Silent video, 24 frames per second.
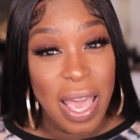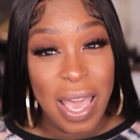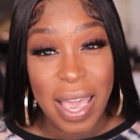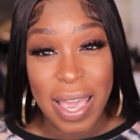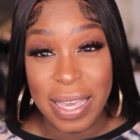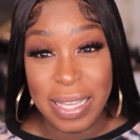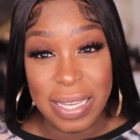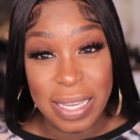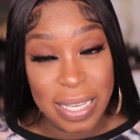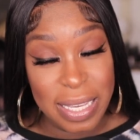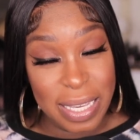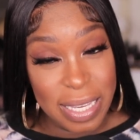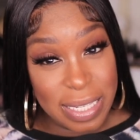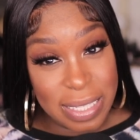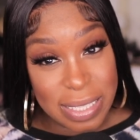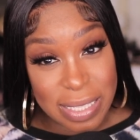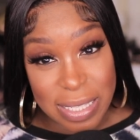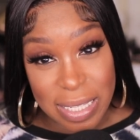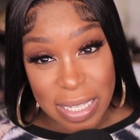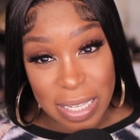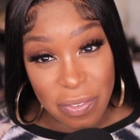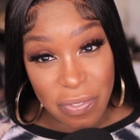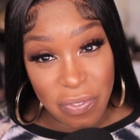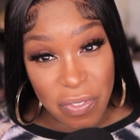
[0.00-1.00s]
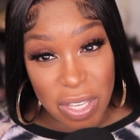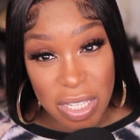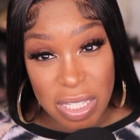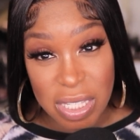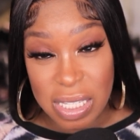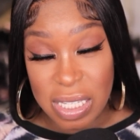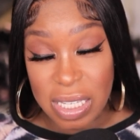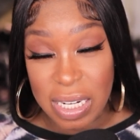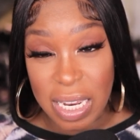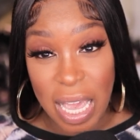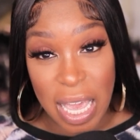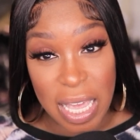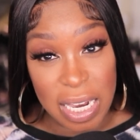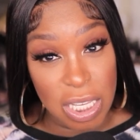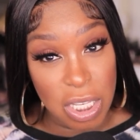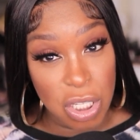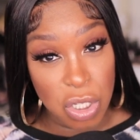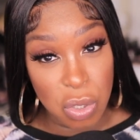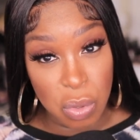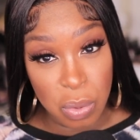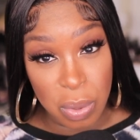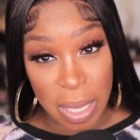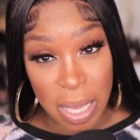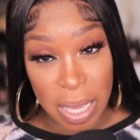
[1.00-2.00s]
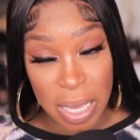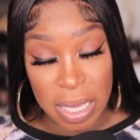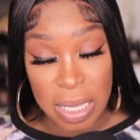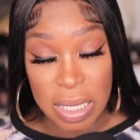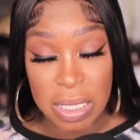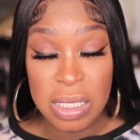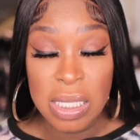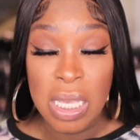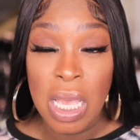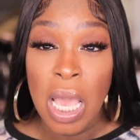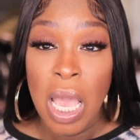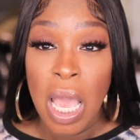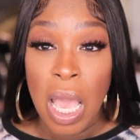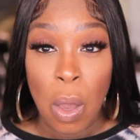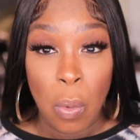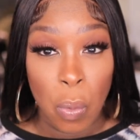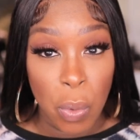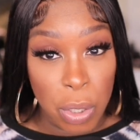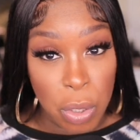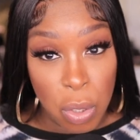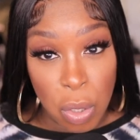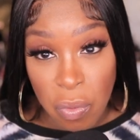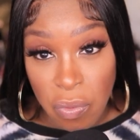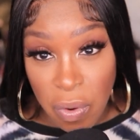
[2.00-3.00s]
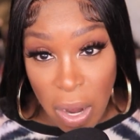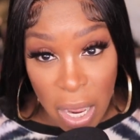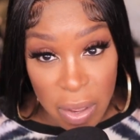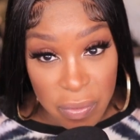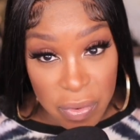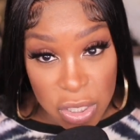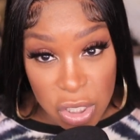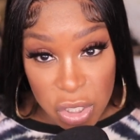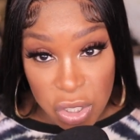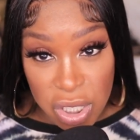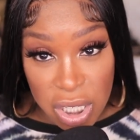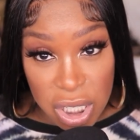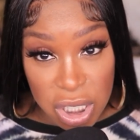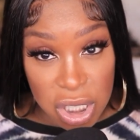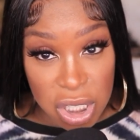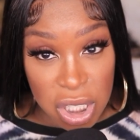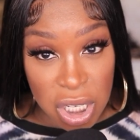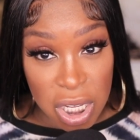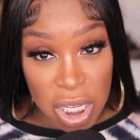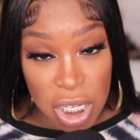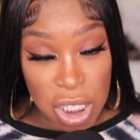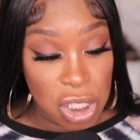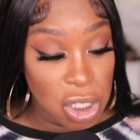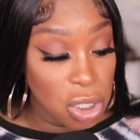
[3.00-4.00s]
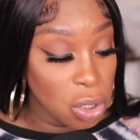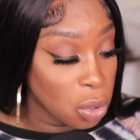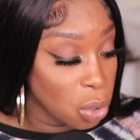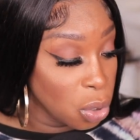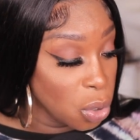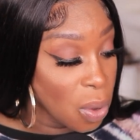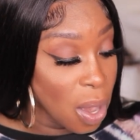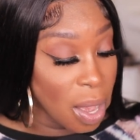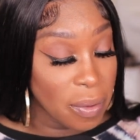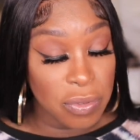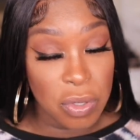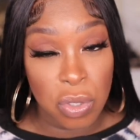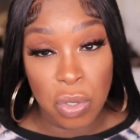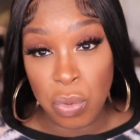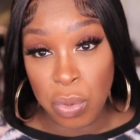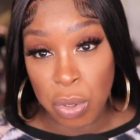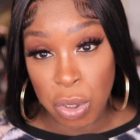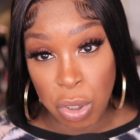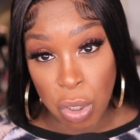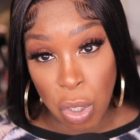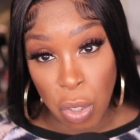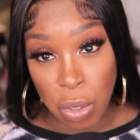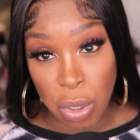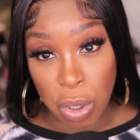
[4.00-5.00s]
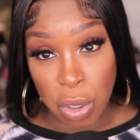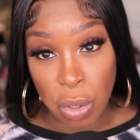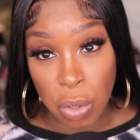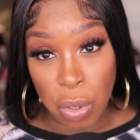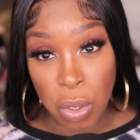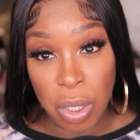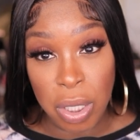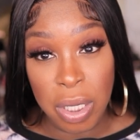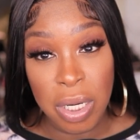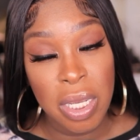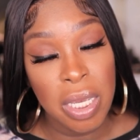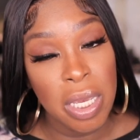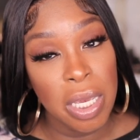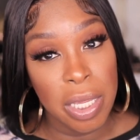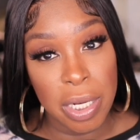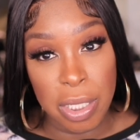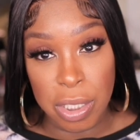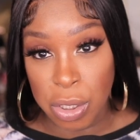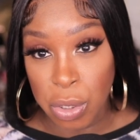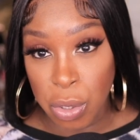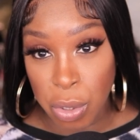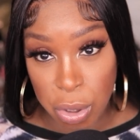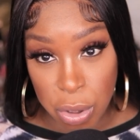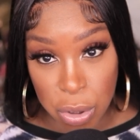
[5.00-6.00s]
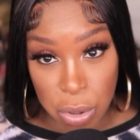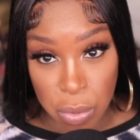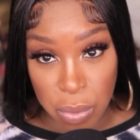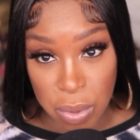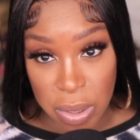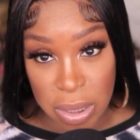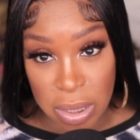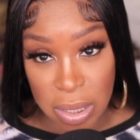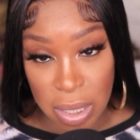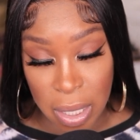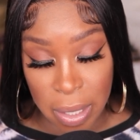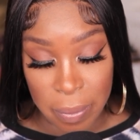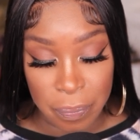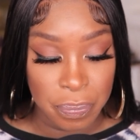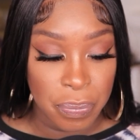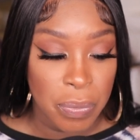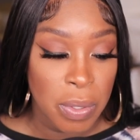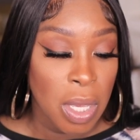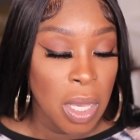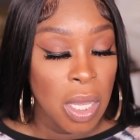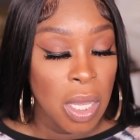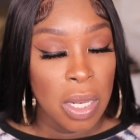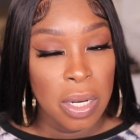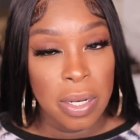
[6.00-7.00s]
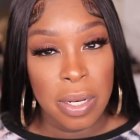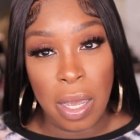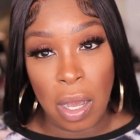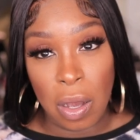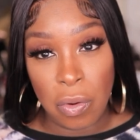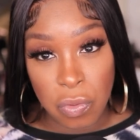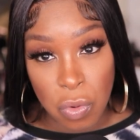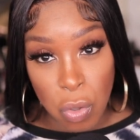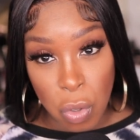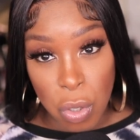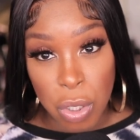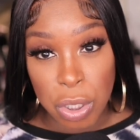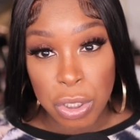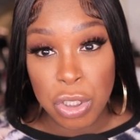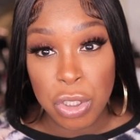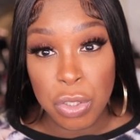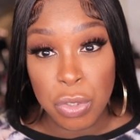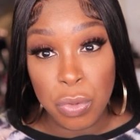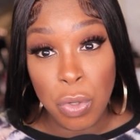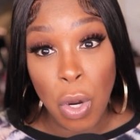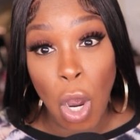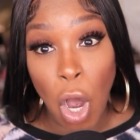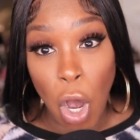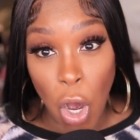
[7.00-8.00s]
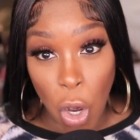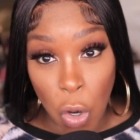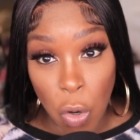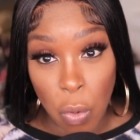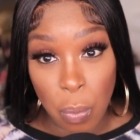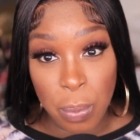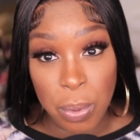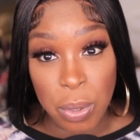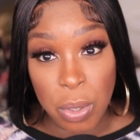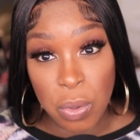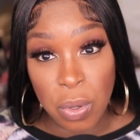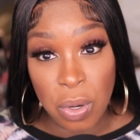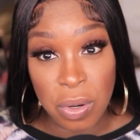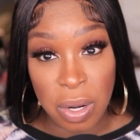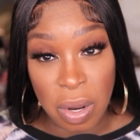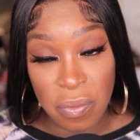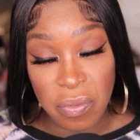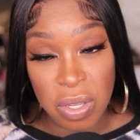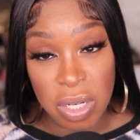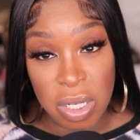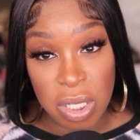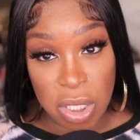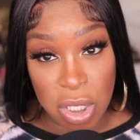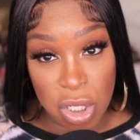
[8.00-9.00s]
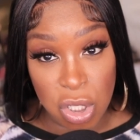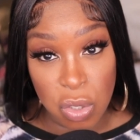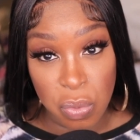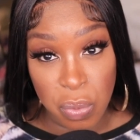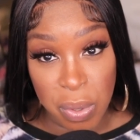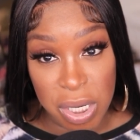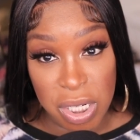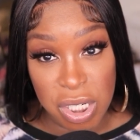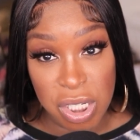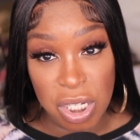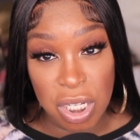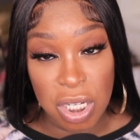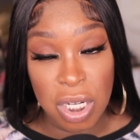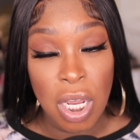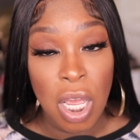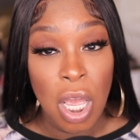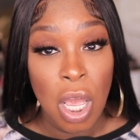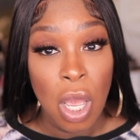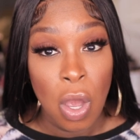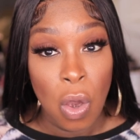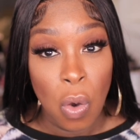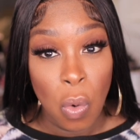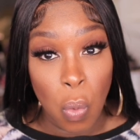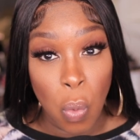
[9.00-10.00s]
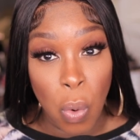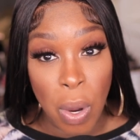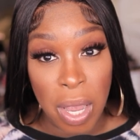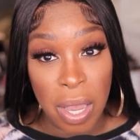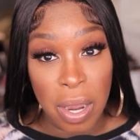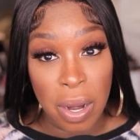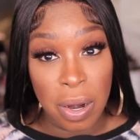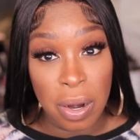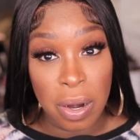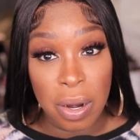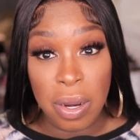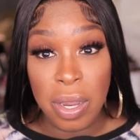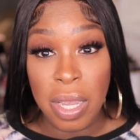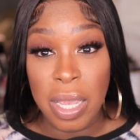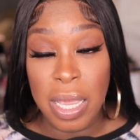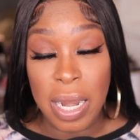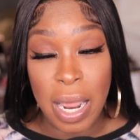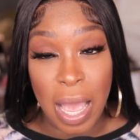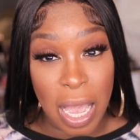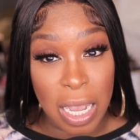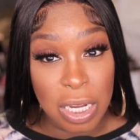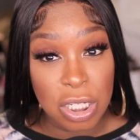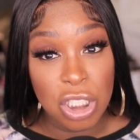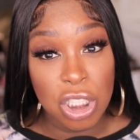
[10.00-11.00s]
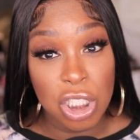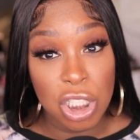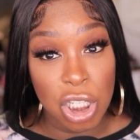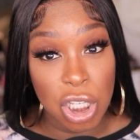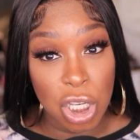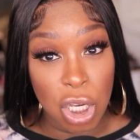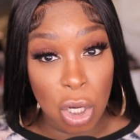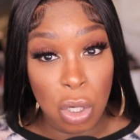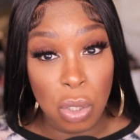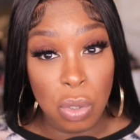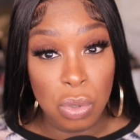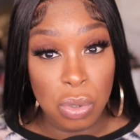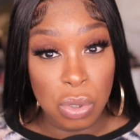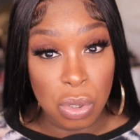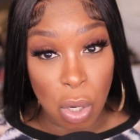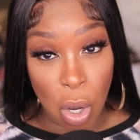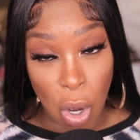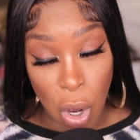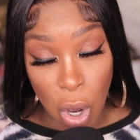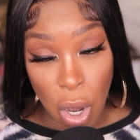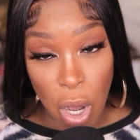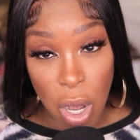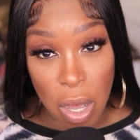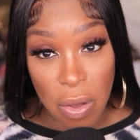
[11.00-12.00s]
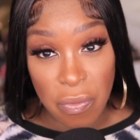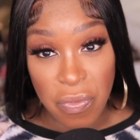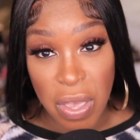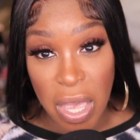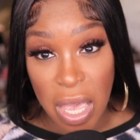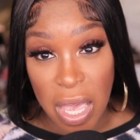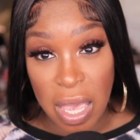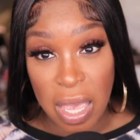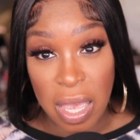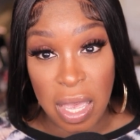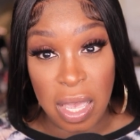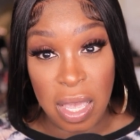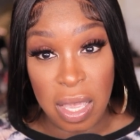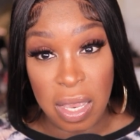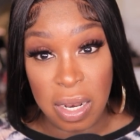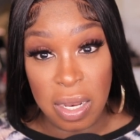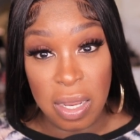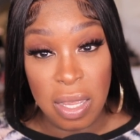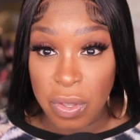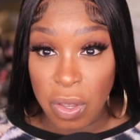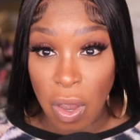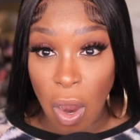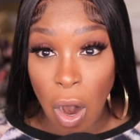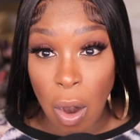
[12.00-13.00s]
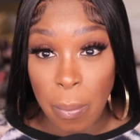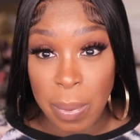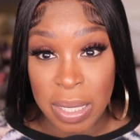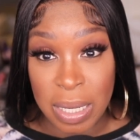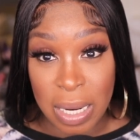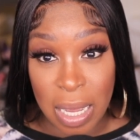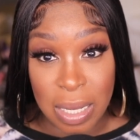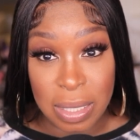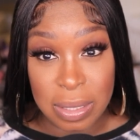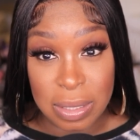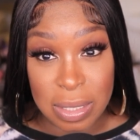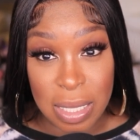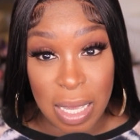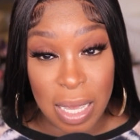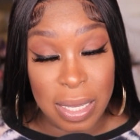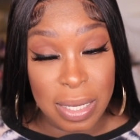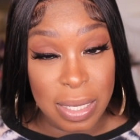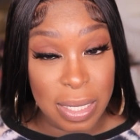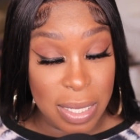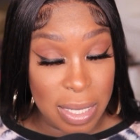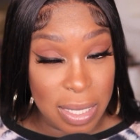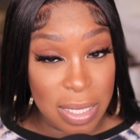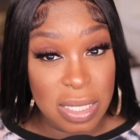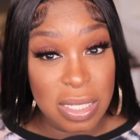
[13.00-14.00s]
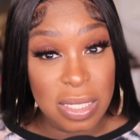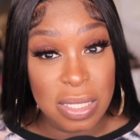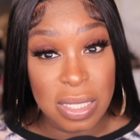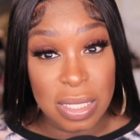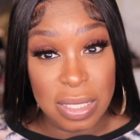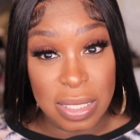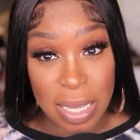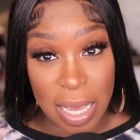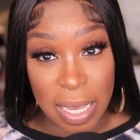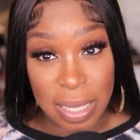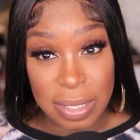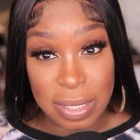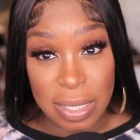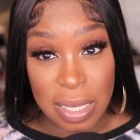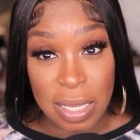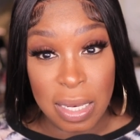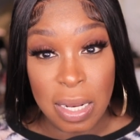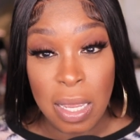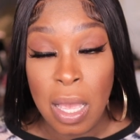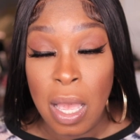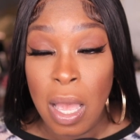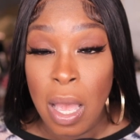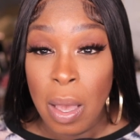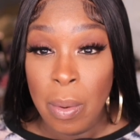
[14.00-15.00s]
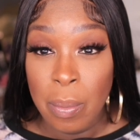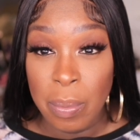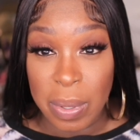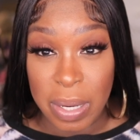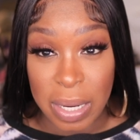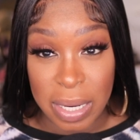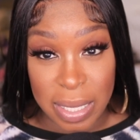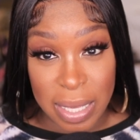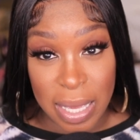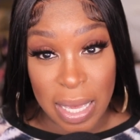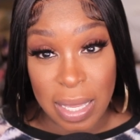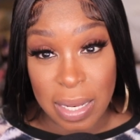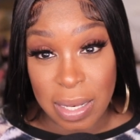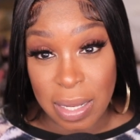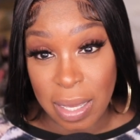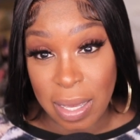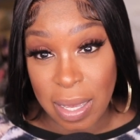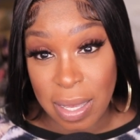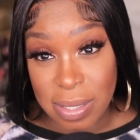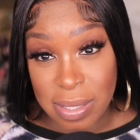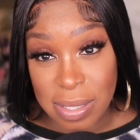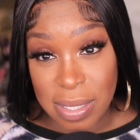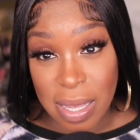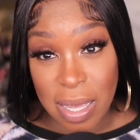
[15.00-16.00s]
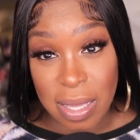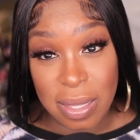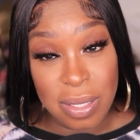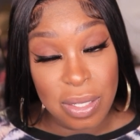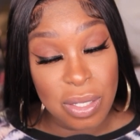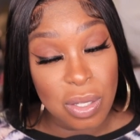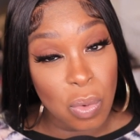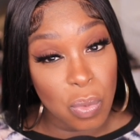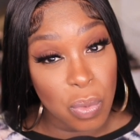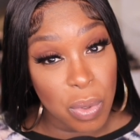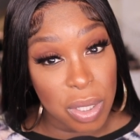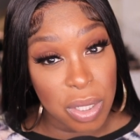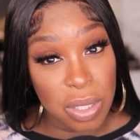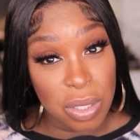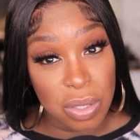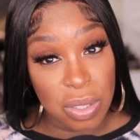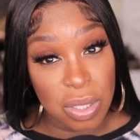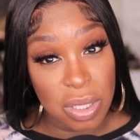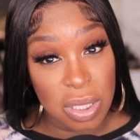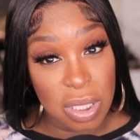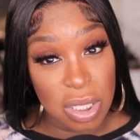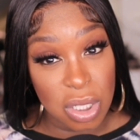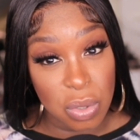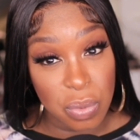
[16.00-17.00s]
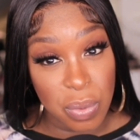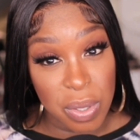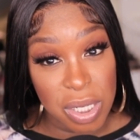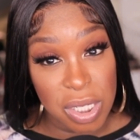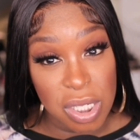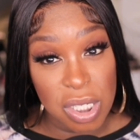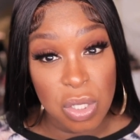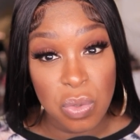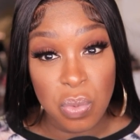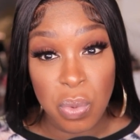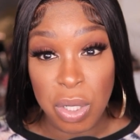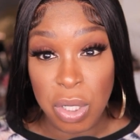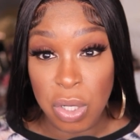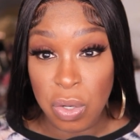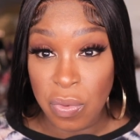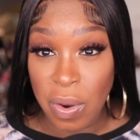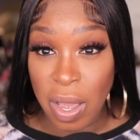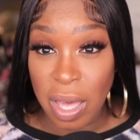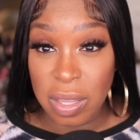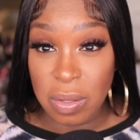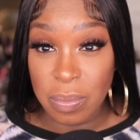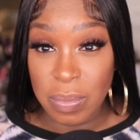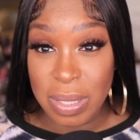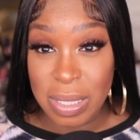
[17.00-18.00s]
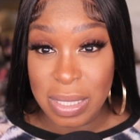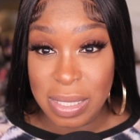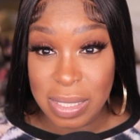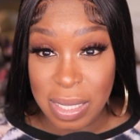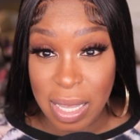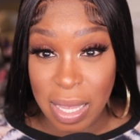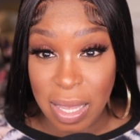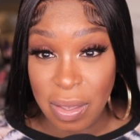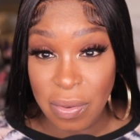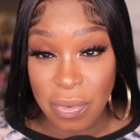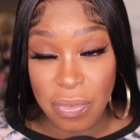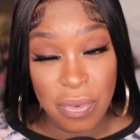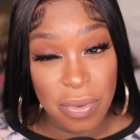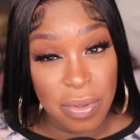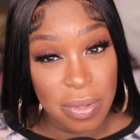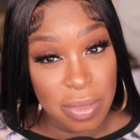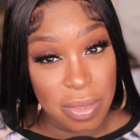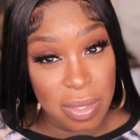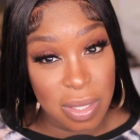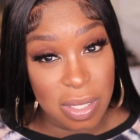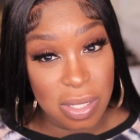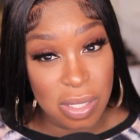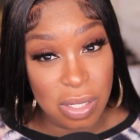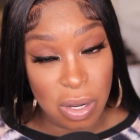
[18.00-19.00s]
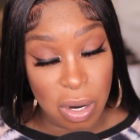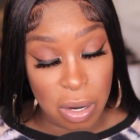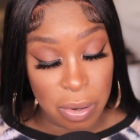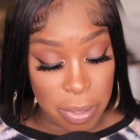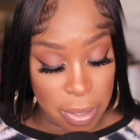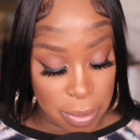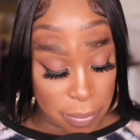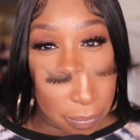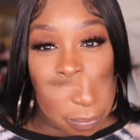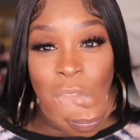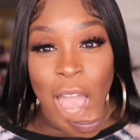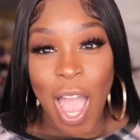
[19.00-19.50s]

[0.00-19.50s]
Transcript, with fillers: It easily fits in any suitcase. When you arrive at your destination, all you have to do is turn it on and it's going to do its thing. Now, of course, you hope you're never in a situation where it actually goes off and carbon dioxide is detected. But again, like I said, these are one of these situations where you rather be safe than sorry.